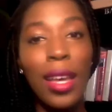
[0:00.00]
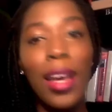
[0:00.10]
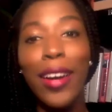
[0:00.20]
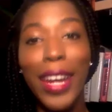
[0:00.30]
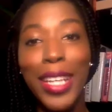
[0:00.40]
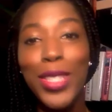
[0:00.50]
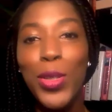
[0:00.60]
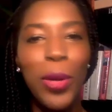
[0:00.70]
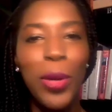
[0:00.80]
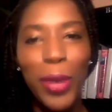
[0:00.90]
All right, so
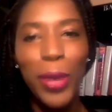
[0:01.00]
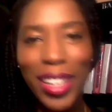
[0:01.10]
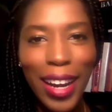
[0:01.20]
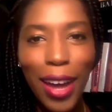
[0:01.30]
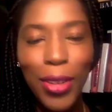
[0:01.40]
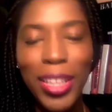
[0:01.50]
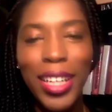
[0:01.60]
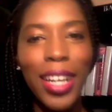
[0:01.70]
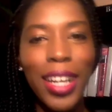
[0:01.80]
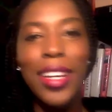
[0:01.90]
we're putting that out
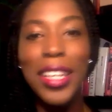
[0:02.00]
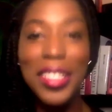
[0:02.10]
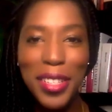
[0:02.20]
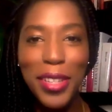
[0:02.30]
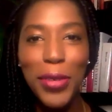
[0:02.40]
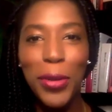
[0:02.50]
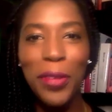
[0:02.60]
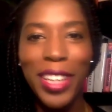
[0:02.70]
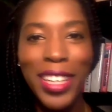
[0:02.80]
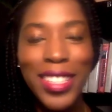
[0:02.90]
there into the
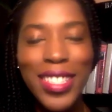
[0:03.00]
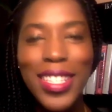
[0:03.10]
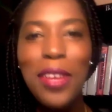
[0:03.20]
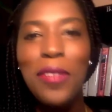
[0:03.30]
universe.